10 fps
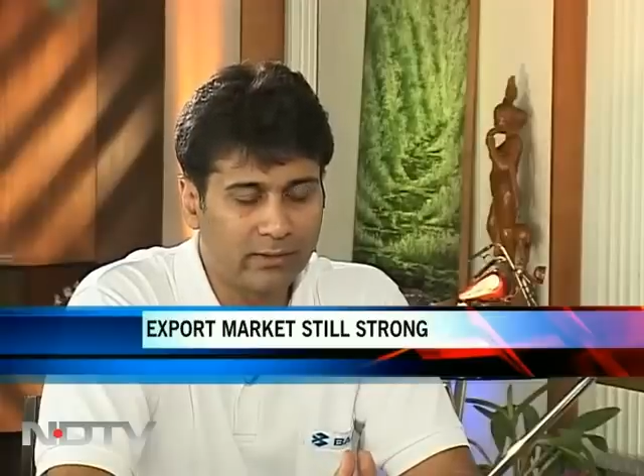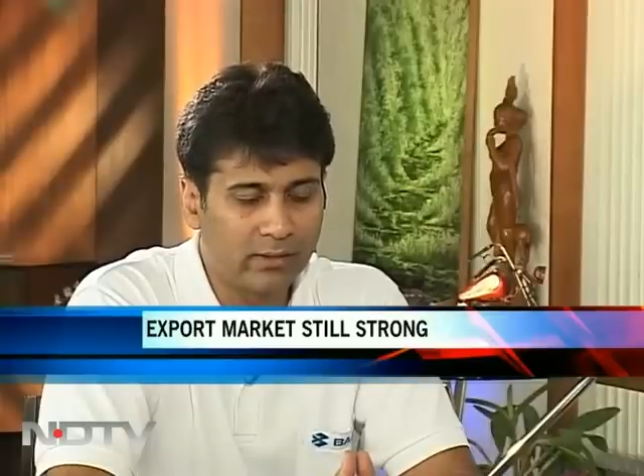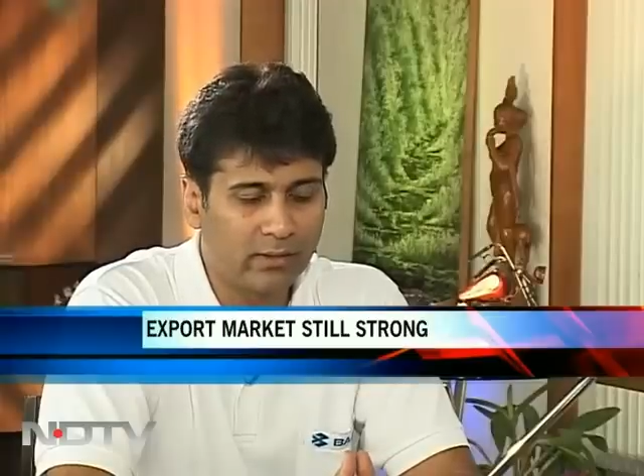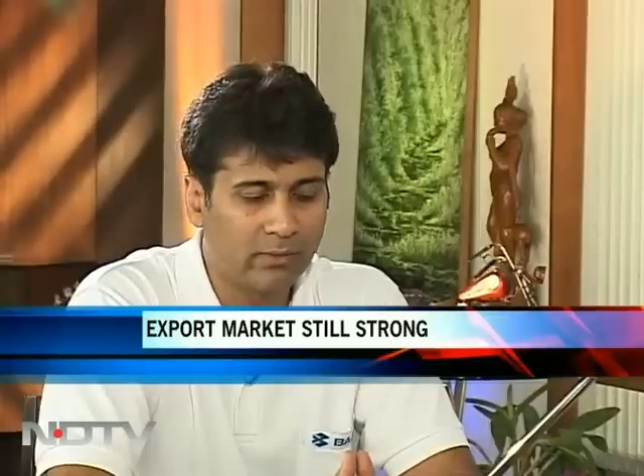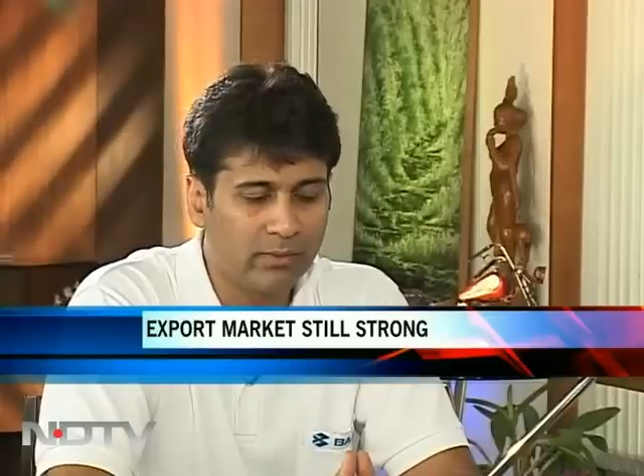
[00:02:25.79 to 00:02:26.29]

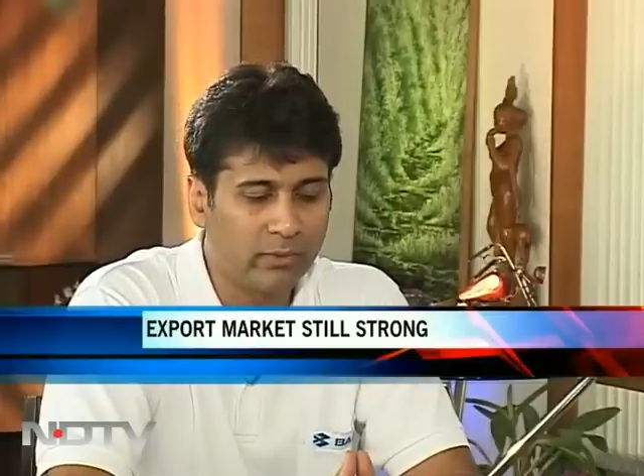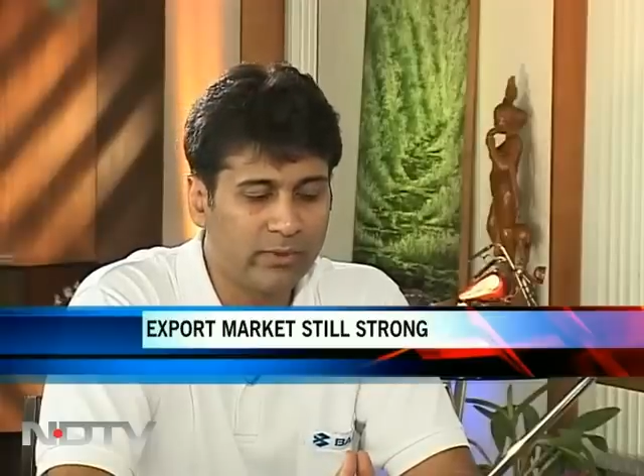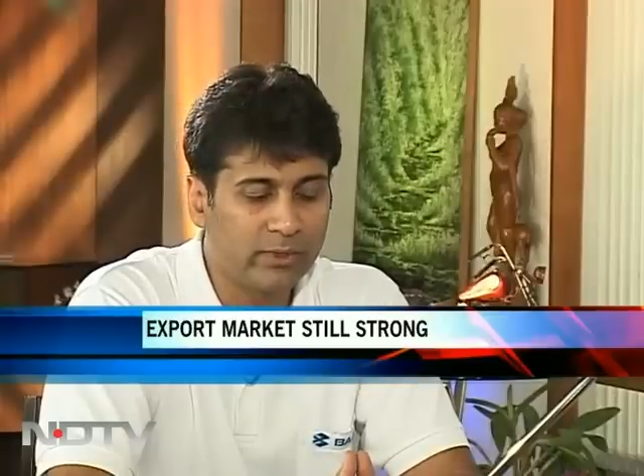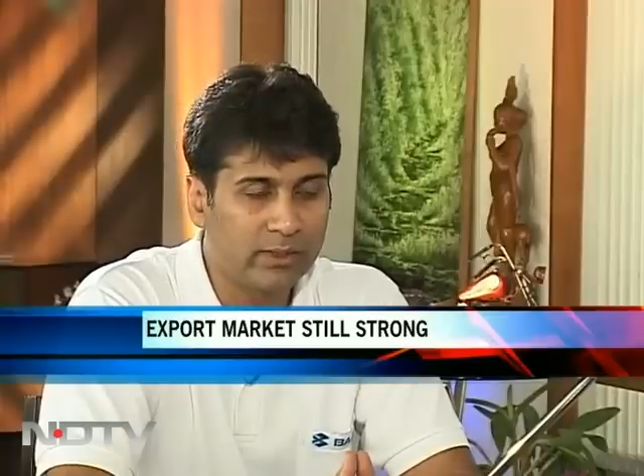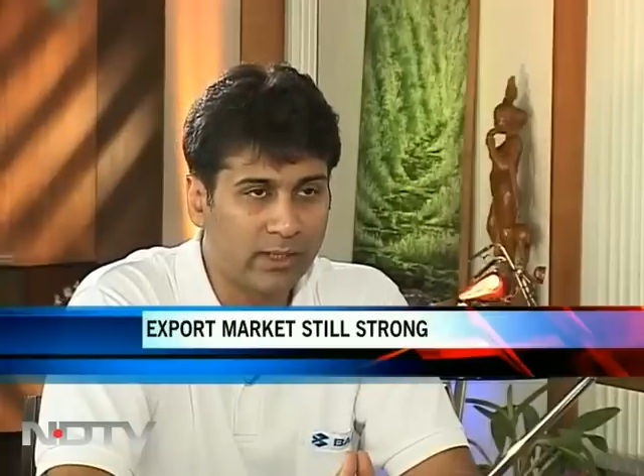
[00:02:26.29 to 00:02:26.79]
with
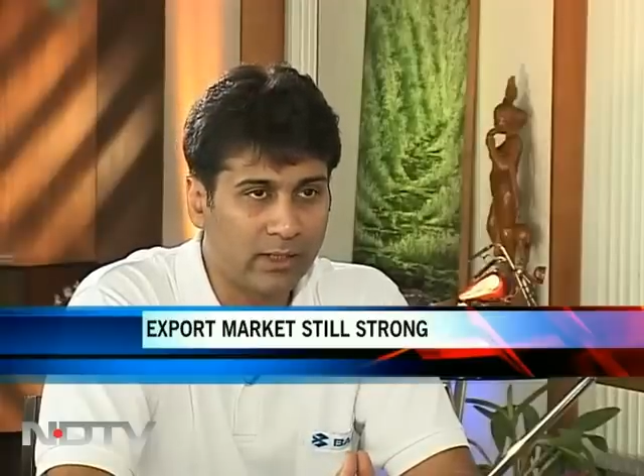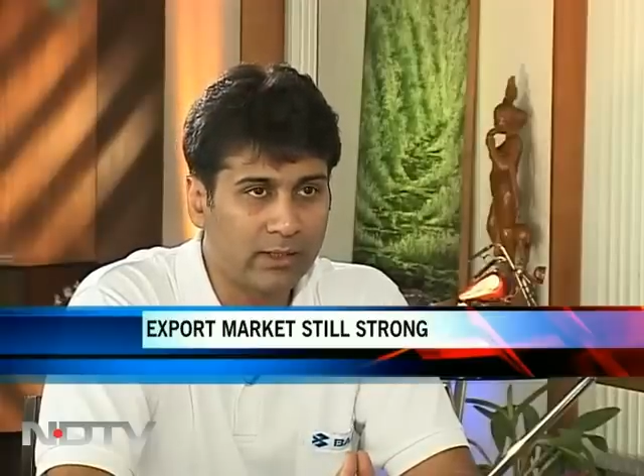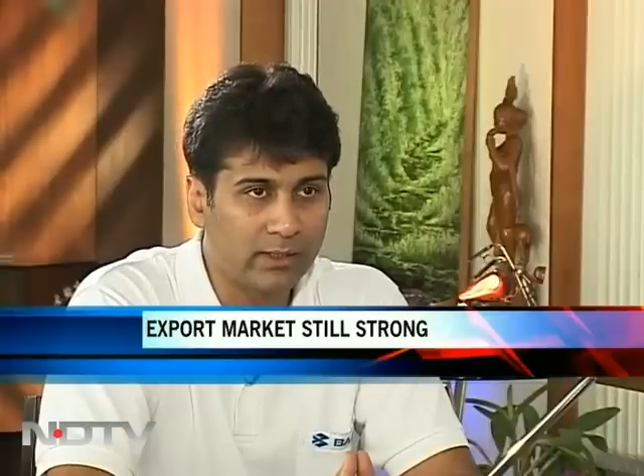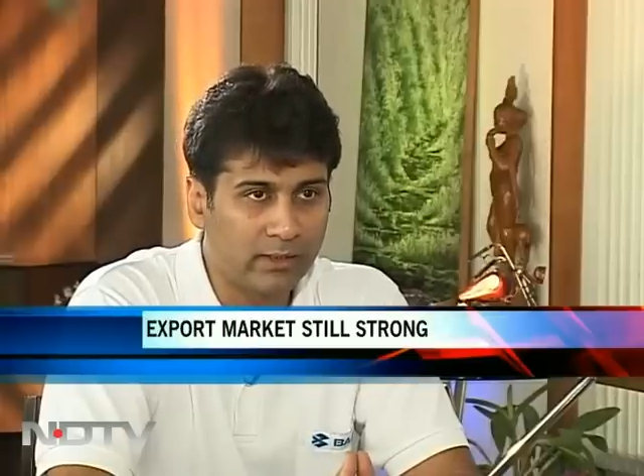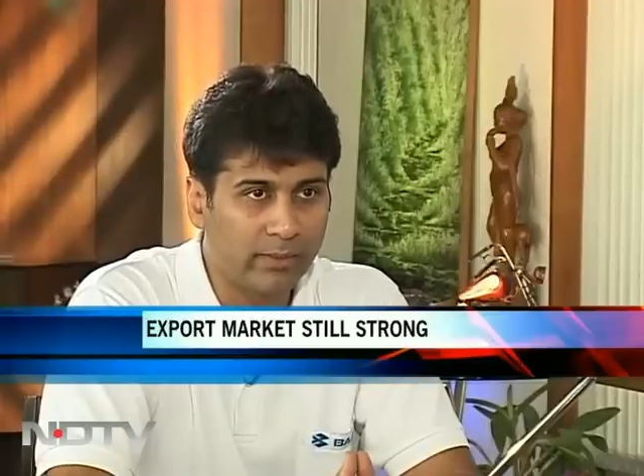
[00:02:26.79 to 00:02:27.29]
which we
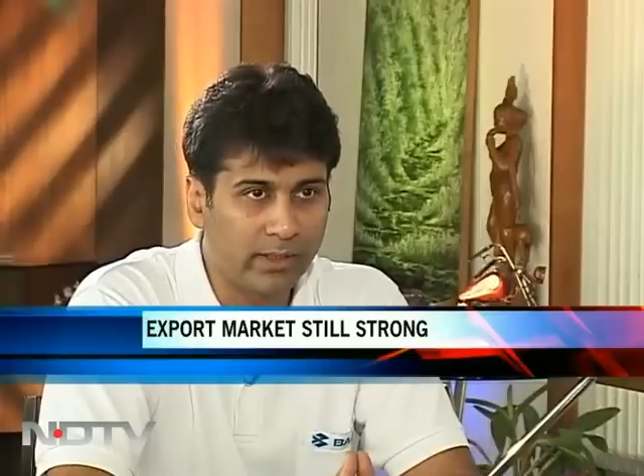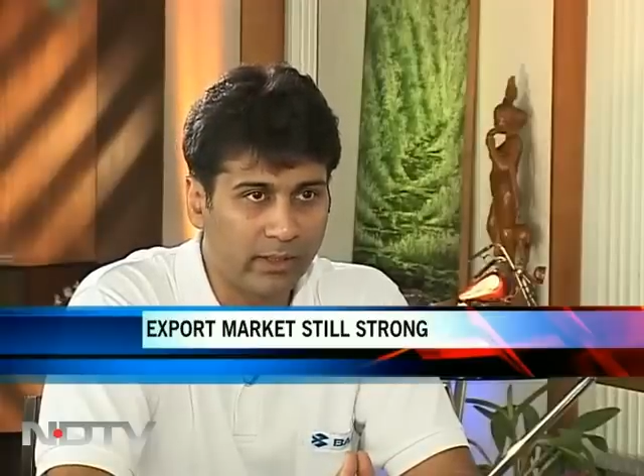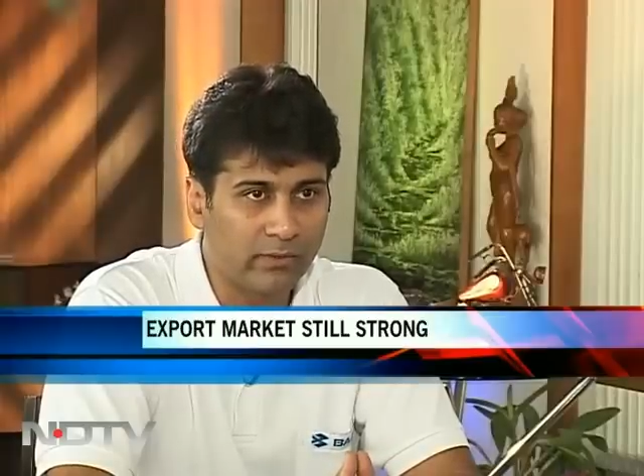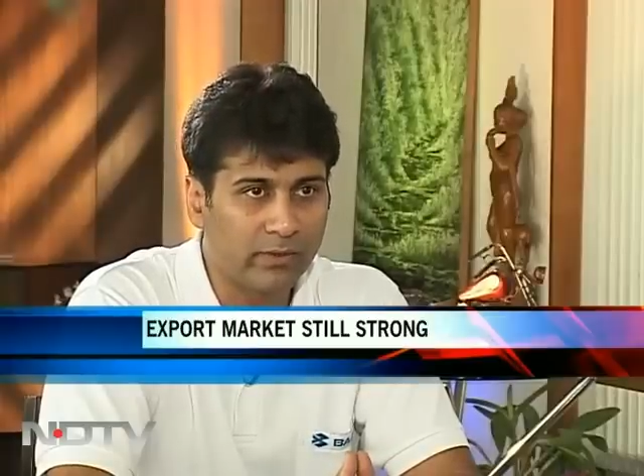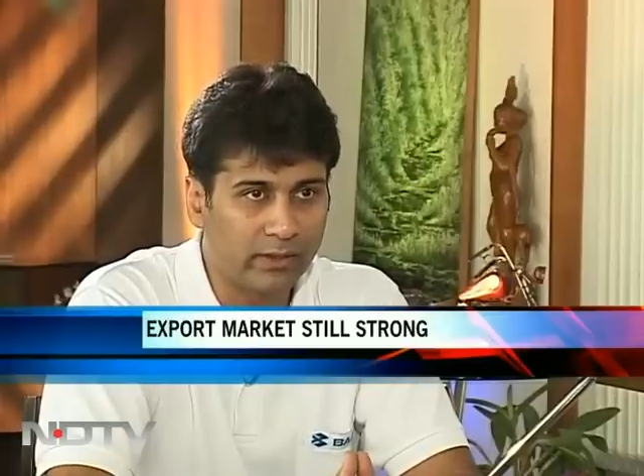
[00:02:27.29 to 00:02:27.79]
started at the
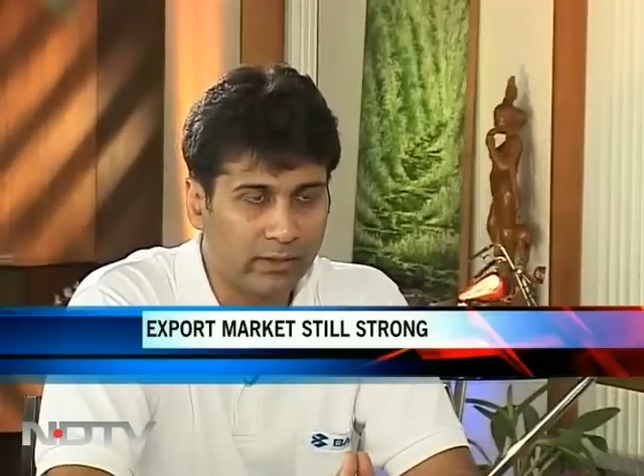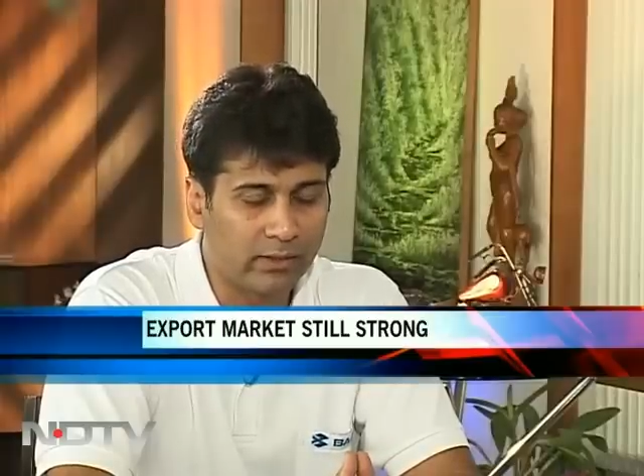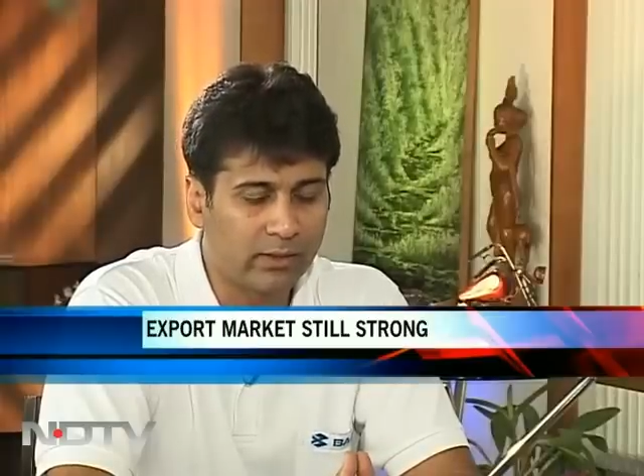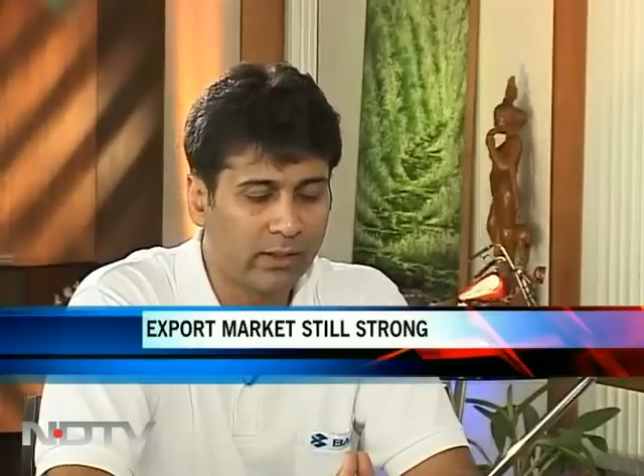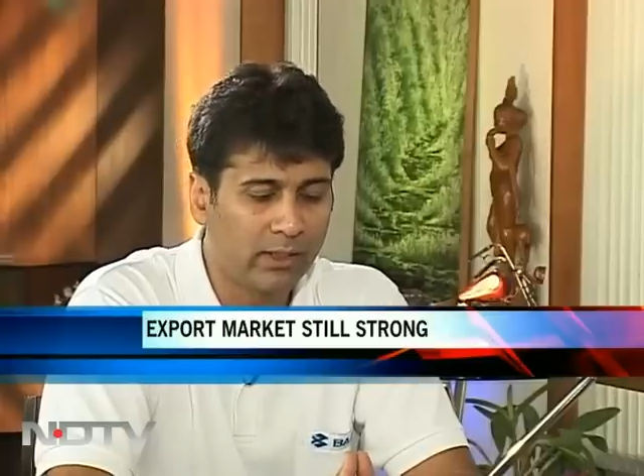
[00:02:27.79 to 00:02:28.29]
beginning of the year,